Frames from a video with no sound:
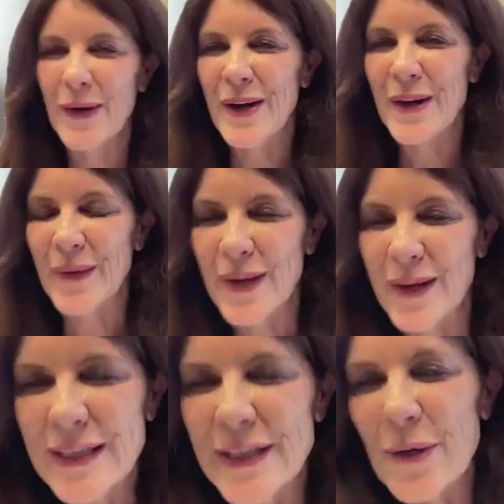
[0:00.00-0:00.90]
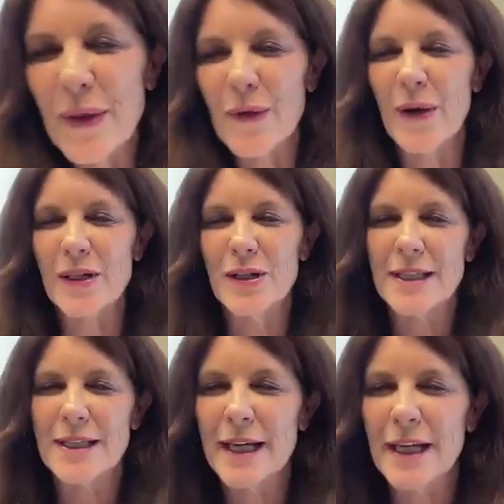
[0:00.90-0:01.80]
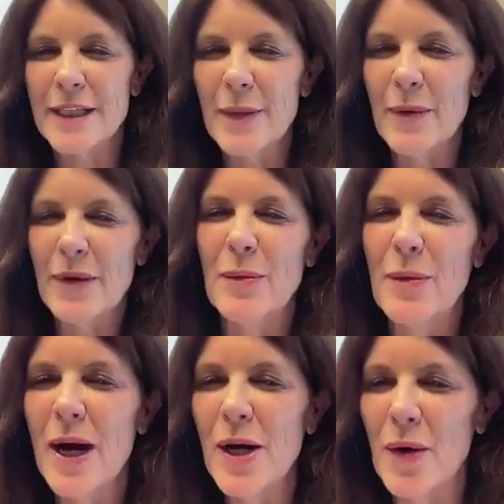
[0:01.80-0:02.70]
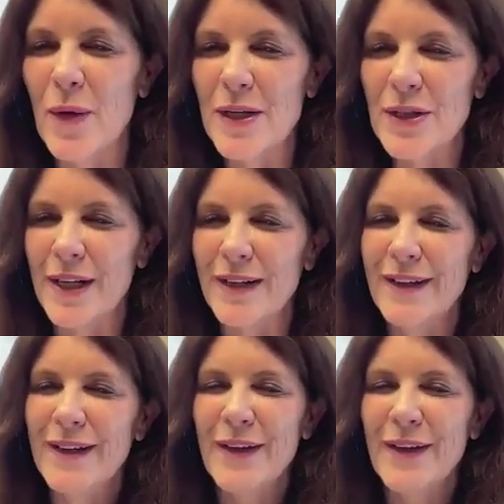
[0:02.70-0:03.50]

you. All right, continue with the questions. Digging deeper into a prior question.